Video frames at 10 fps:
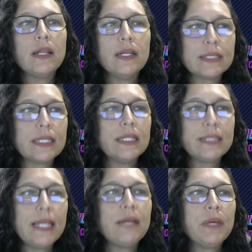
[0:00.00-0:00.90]
it's going to
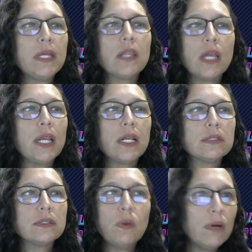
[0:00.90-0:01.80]
take me like
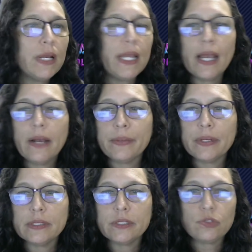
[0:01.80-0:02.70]
20
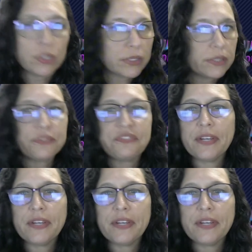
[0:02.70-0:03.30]
hours just to